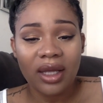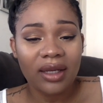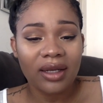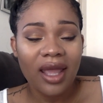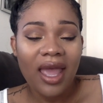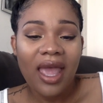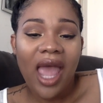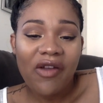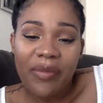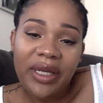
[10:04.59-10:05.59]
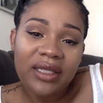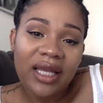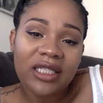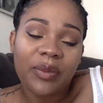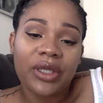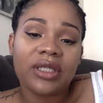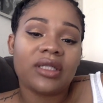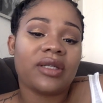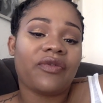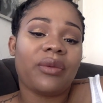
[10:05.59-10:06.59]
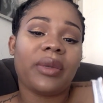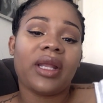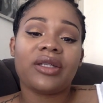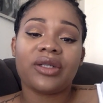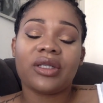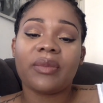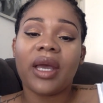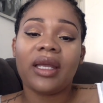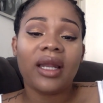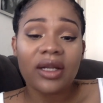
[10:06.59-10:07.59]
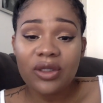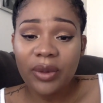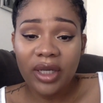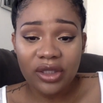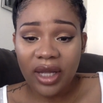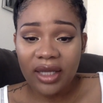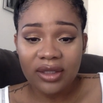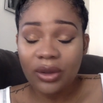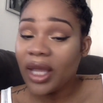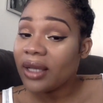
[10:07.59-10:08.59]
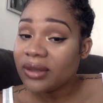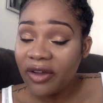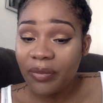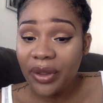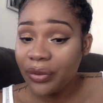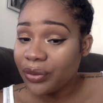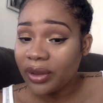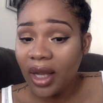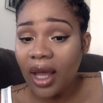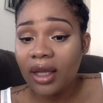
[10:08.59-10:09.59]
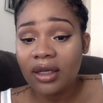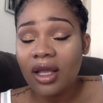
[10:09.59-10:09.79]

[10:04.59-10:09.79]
And everybody experiences different, but that's just my. And I just want to let you guys know, yes, I've been through a lot.